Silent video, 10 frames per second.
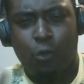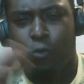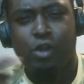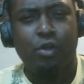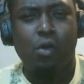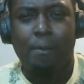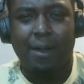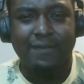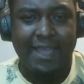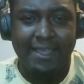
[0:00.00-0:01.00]
we don't know
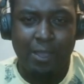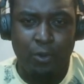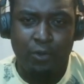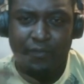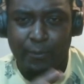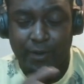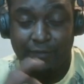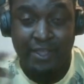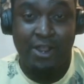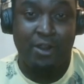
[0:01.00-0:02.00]
about that yet. We don't know
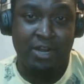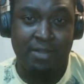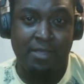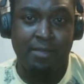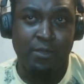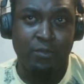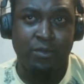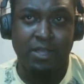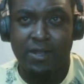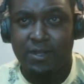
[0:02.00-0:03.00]
if they are going to be
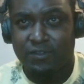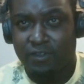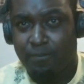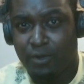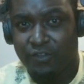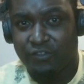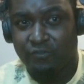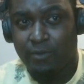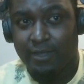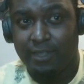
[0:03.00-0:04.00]
immune to the poison
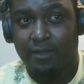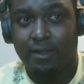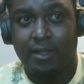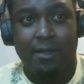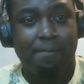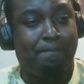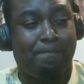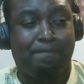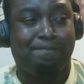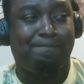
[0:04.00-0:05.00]
as well either.
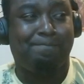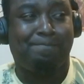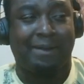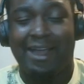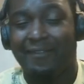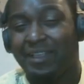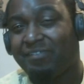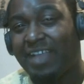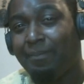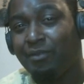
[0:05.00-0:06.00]
But now this
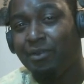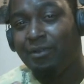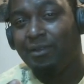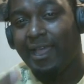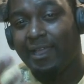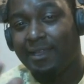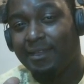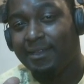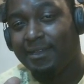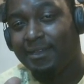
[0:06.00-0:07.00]
chapter, like,
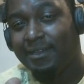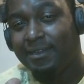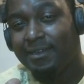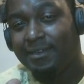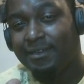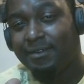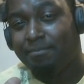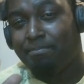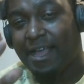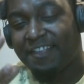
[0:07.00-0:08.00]

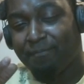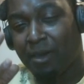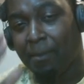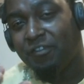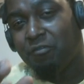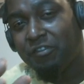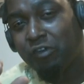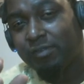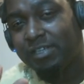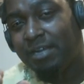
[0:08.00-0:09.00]
Black Sperm was the one
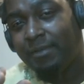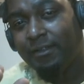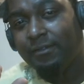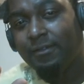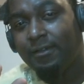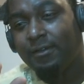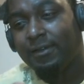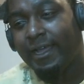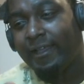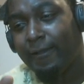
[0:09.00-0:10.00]
to overcome it.
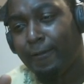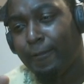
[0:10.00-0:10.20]
Like,